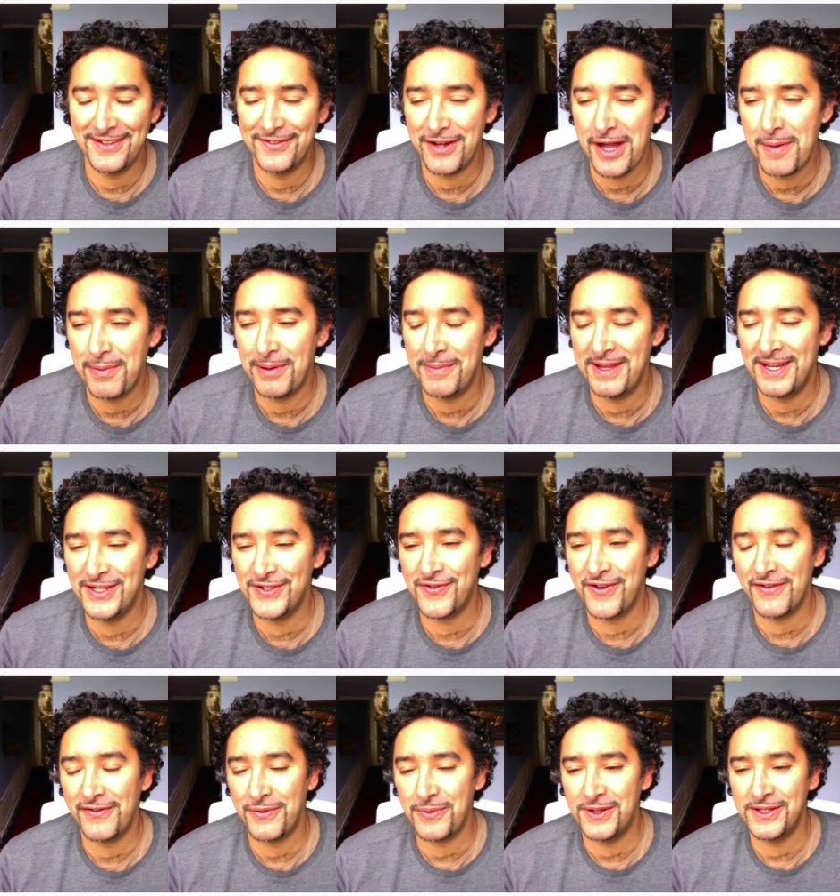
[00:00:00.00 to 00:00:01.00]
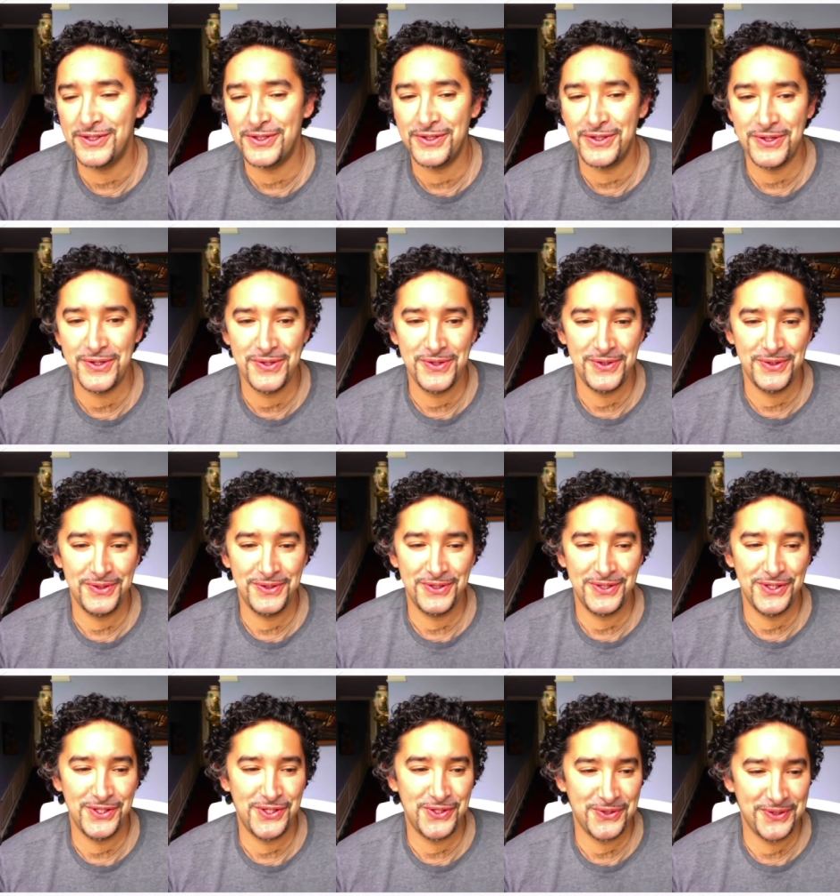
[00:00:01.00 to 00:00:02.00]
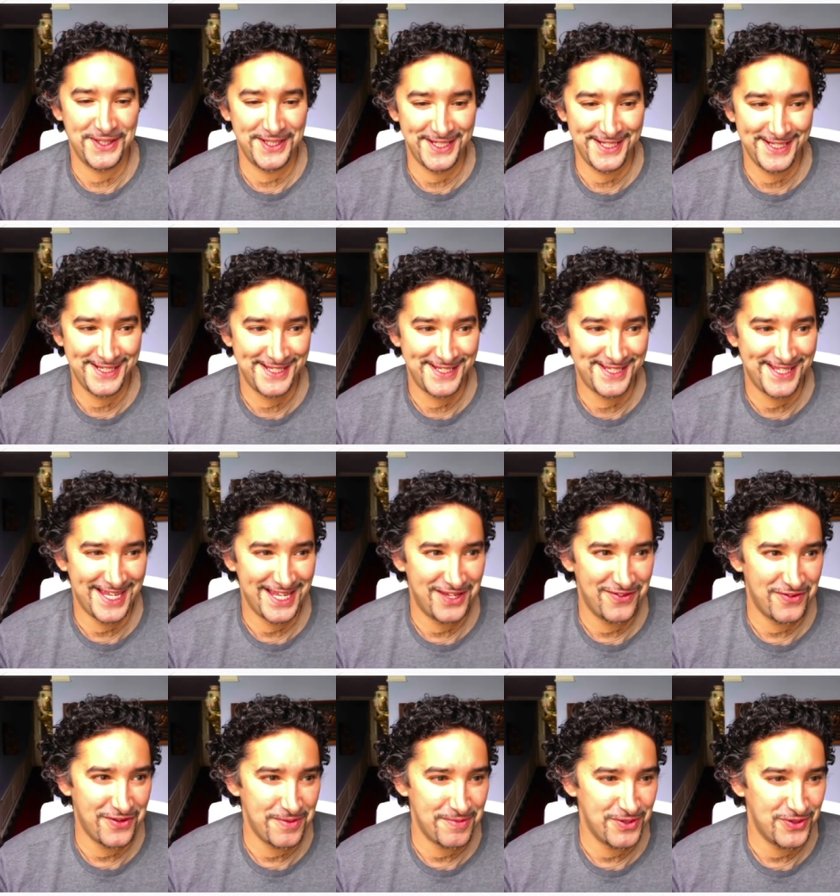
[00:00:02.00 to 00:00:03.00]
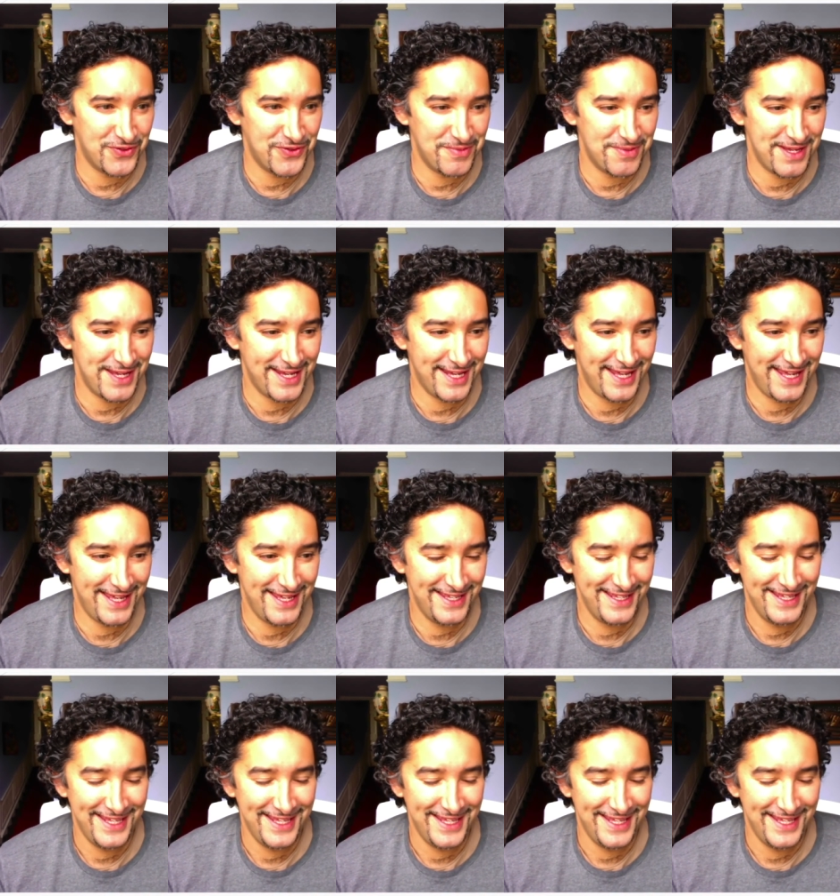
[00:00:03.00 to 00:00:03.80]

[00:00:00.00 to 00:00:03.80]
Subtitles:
couple of minutes for everyone to join us. Thank you very much for being here.